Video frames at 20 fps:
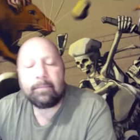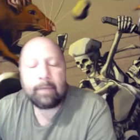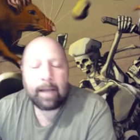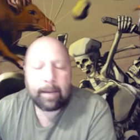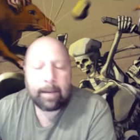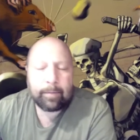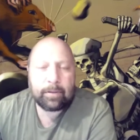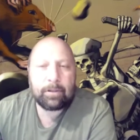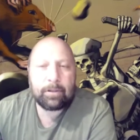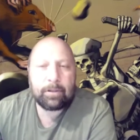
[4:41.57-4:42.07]

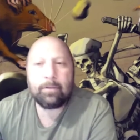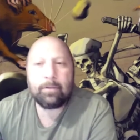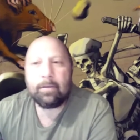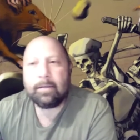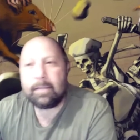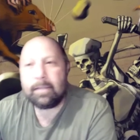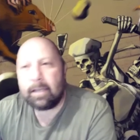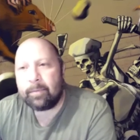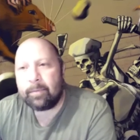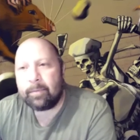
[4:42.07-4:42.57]
amateur
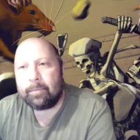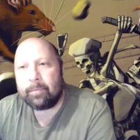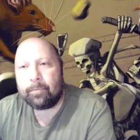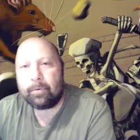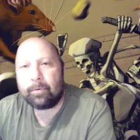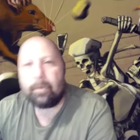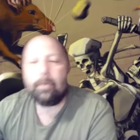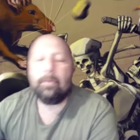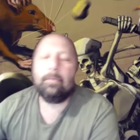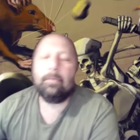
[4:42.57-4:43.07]
or
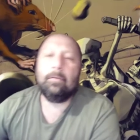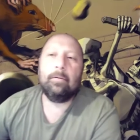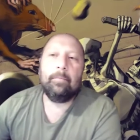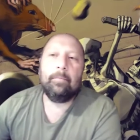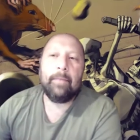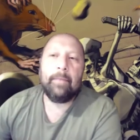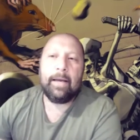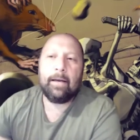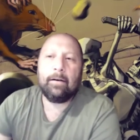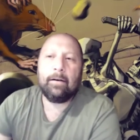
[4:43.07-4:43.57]
semi-pro
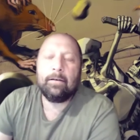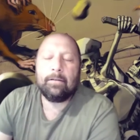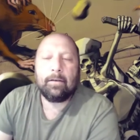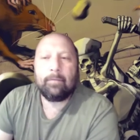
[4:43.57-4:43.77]
manner.